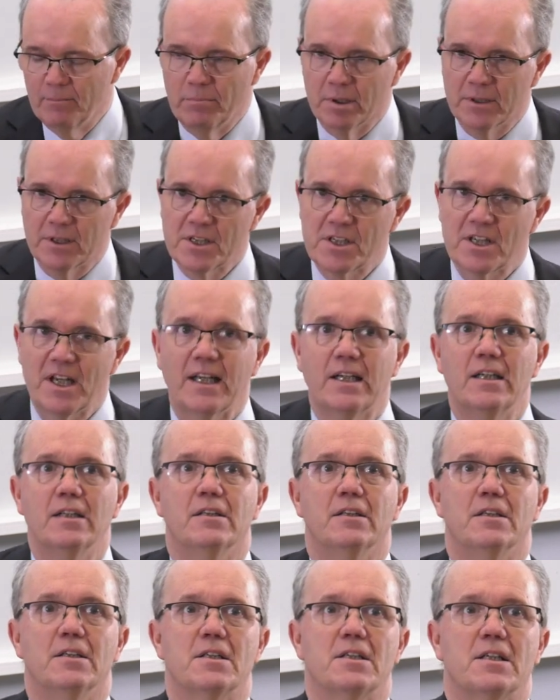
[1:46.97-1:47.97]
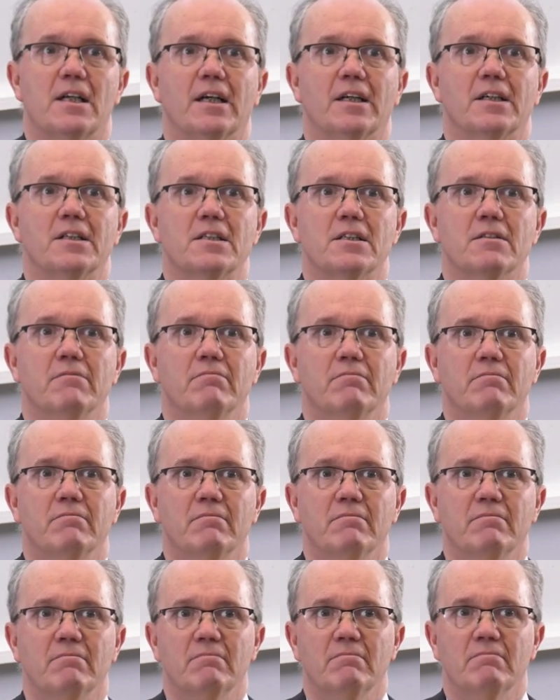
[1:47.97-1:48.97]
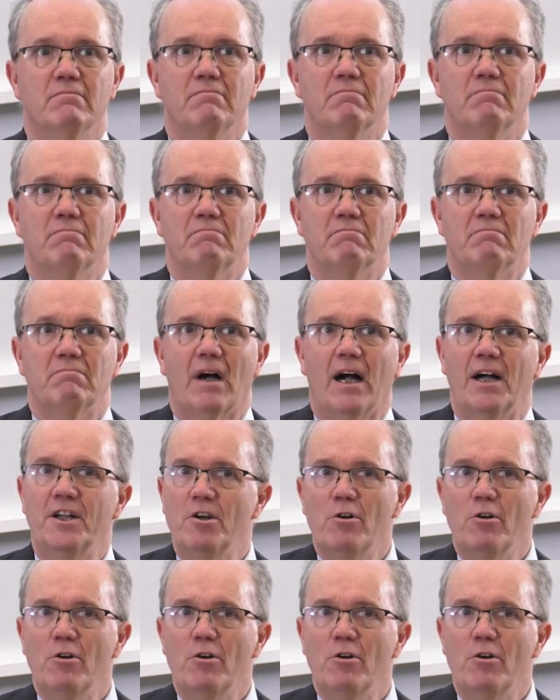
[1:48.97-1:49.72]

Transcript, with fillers: But the second says, I